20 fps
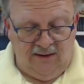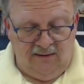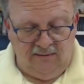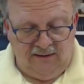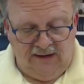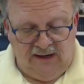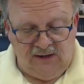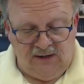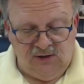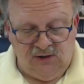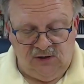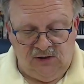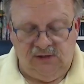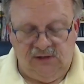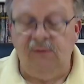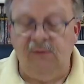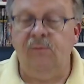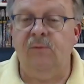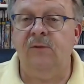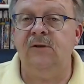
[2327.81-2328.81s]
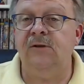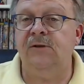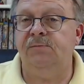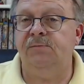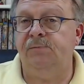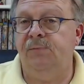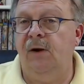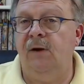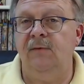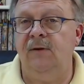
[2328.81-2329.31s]
their relationship was
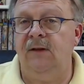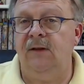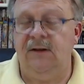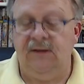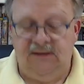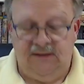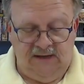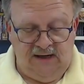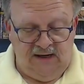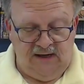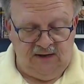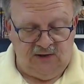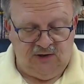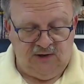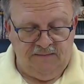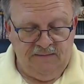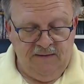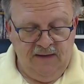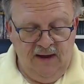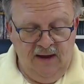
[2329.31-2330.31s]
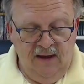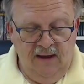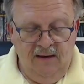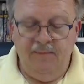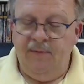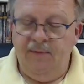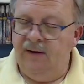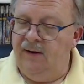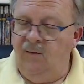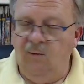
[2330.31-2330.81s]
permanently cinched,
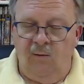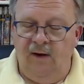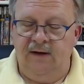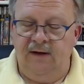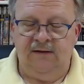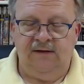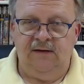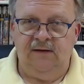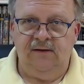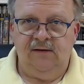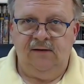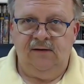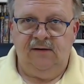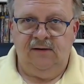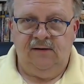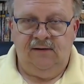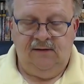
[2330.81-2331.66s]
but it wasn't.